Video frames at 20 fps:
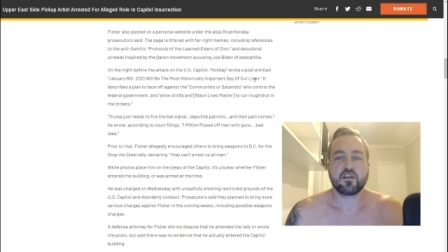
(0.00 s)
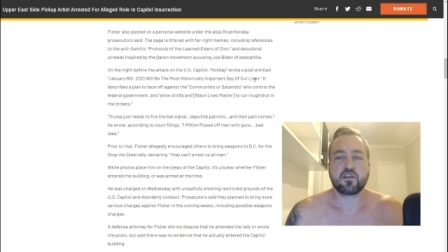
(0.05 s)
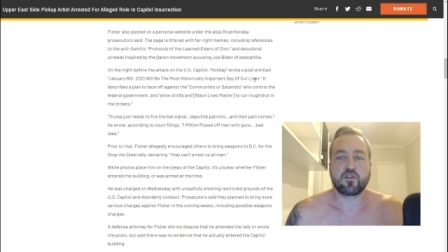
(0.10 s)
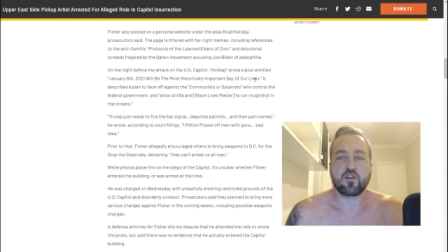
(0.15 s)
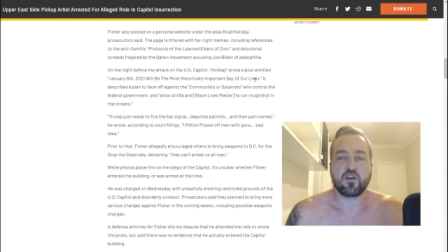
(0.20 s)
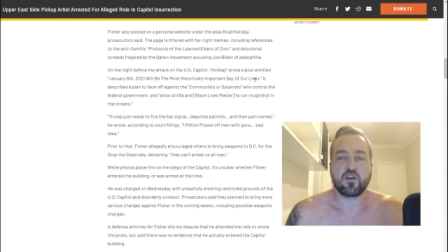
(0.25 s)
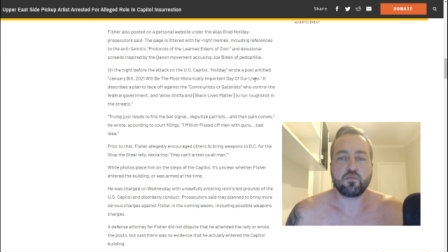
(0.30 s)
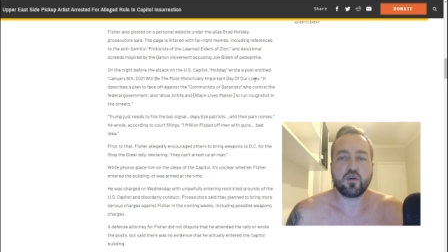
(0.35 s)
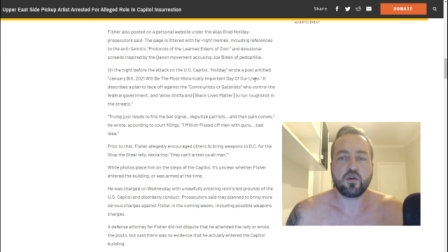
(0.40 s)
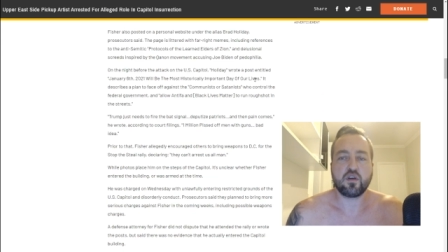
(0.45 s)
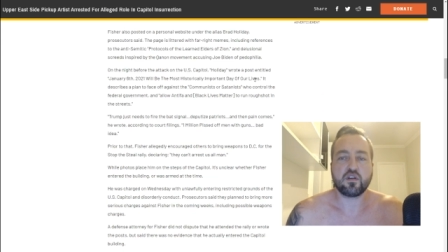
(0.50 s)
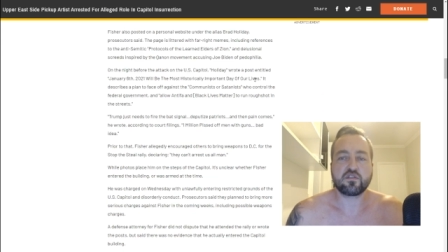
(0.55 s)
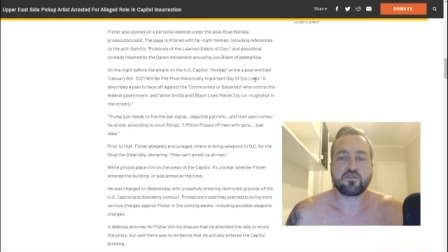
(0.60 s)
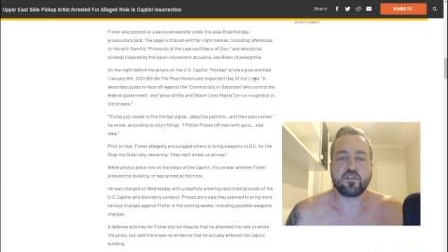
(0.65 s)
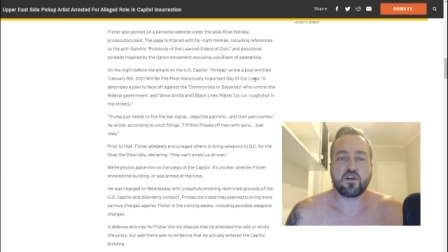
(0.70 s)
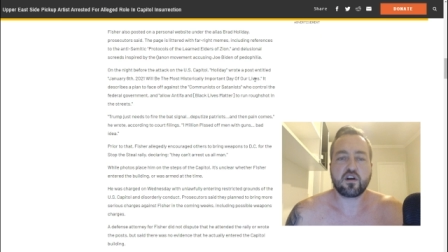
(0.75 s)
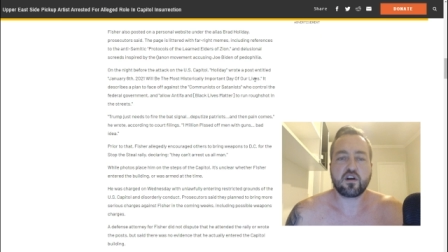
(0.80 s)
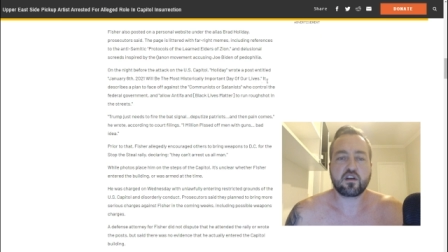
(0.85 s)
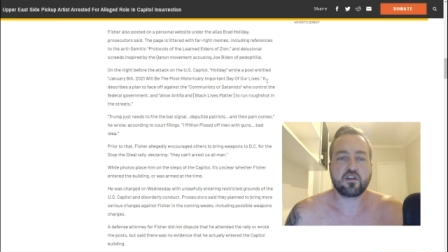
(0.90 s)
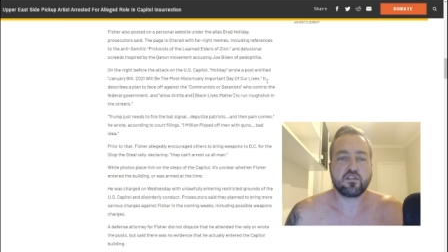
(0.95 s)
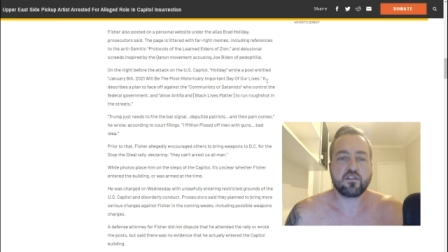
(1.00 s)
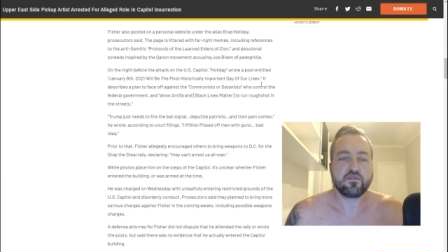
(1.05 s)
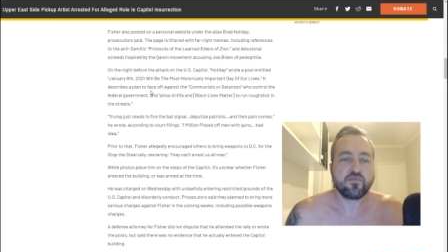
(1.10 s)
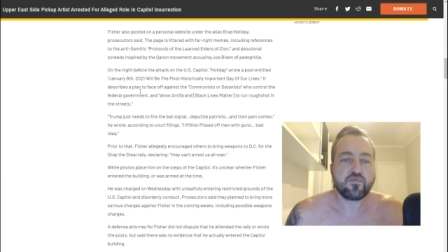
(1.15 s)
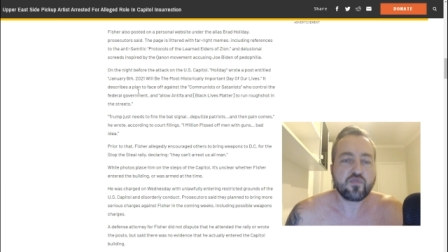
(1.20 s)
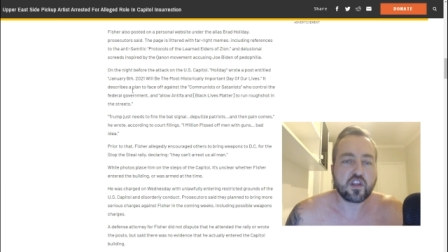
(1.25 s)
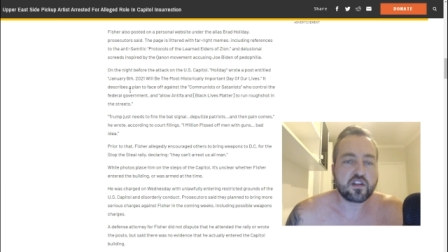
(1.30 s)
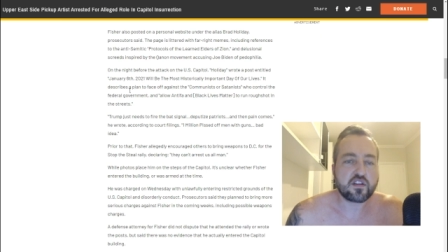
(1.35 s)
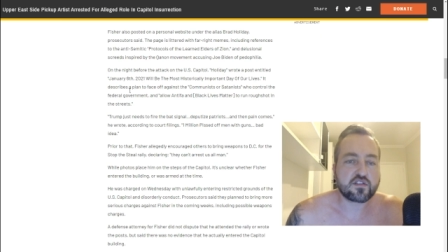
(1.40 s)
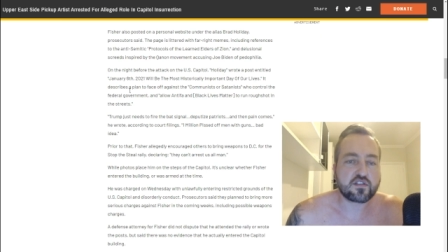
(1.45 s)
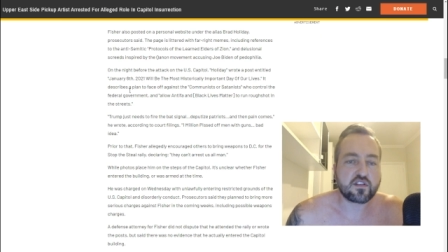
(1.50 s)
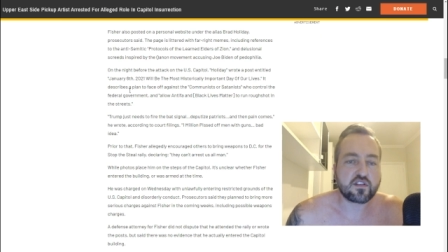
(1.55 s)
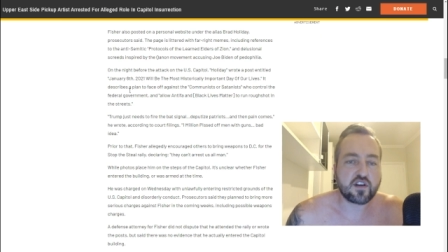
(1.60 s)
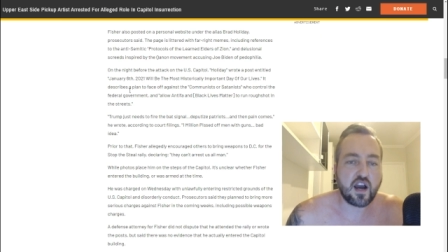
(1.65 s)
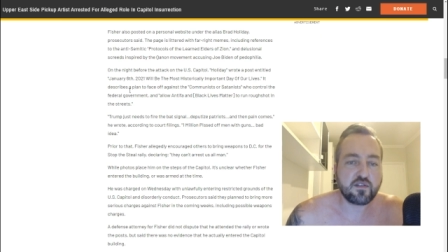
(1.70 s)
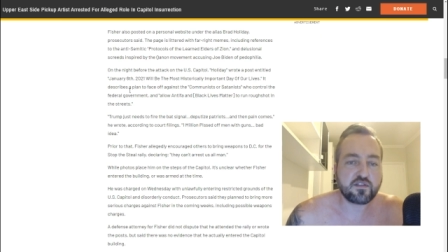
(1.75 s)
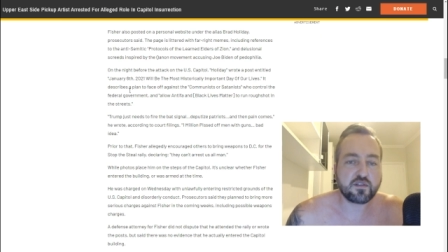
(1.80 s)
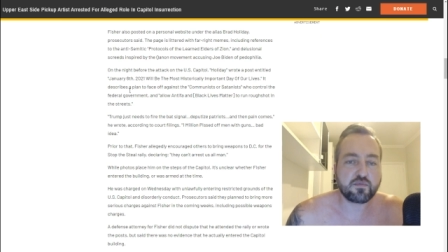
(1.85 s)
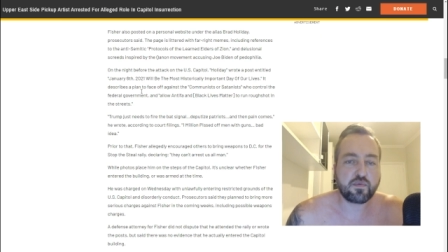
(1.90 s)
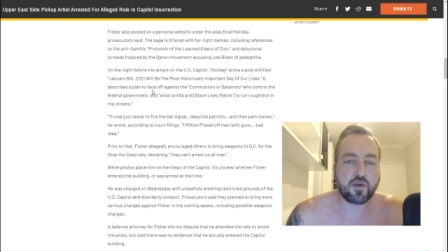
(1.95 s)
Creepy as fuck. It
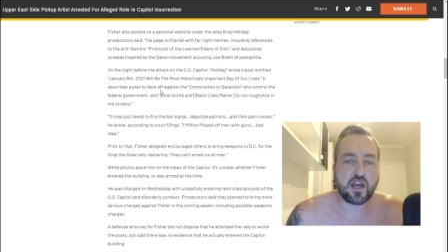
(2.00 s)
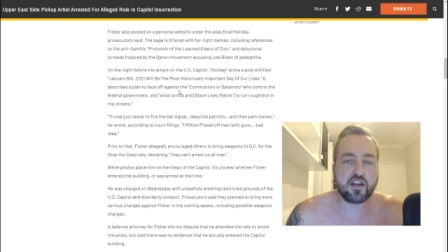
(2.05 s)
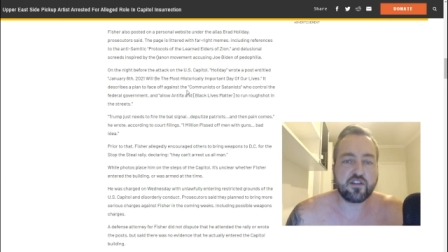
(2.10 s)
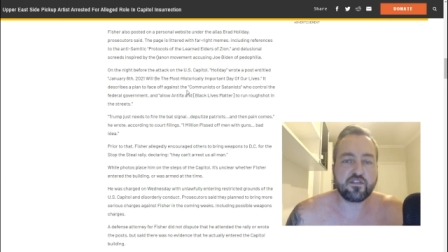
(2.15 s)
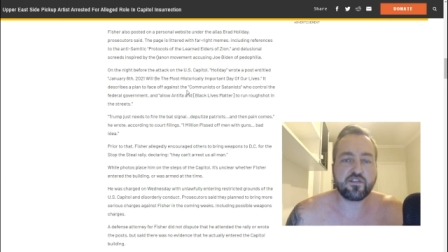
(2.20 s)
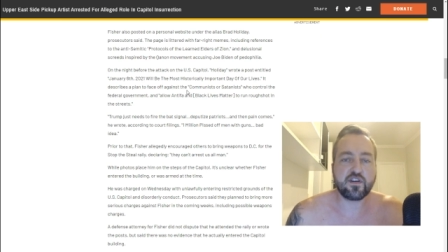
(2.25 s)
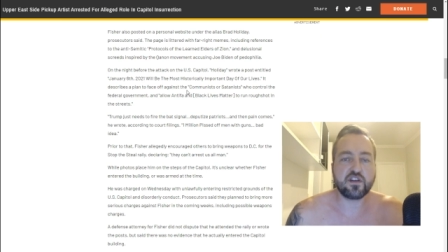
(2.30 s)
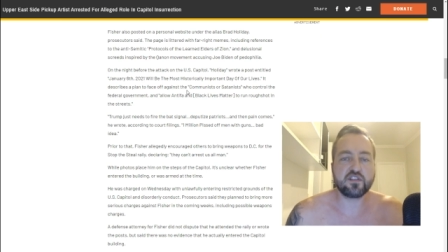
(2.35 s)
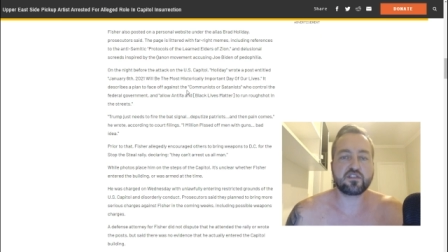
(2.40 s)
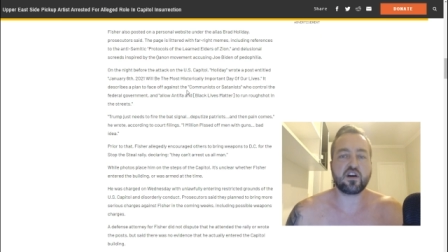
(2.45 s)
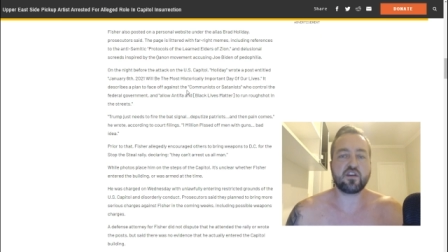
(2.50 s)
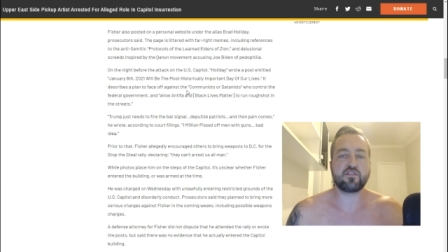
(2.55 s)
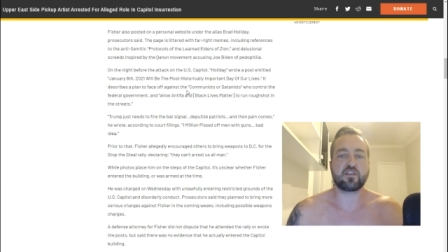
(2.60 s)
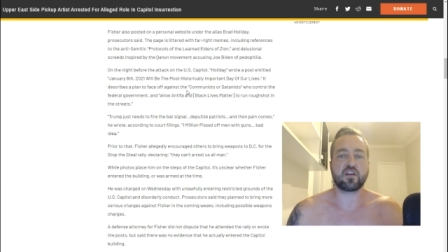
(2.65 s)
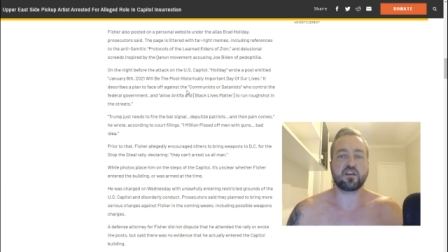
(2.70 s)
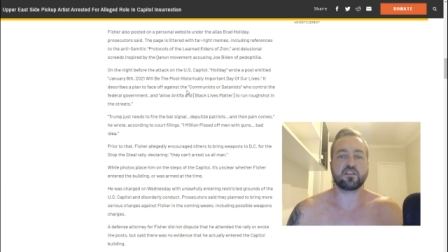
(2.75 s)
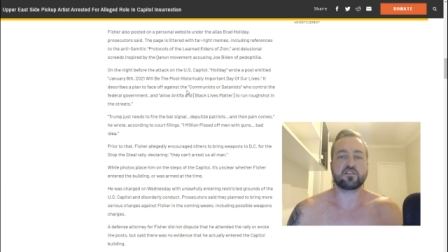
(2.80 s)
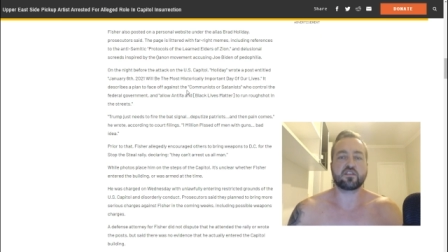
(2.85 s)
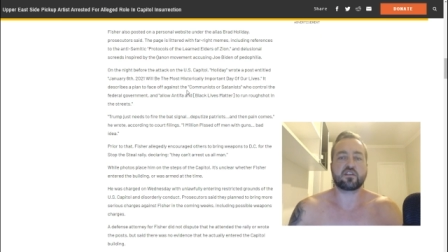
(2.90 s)
describes a plan to face off against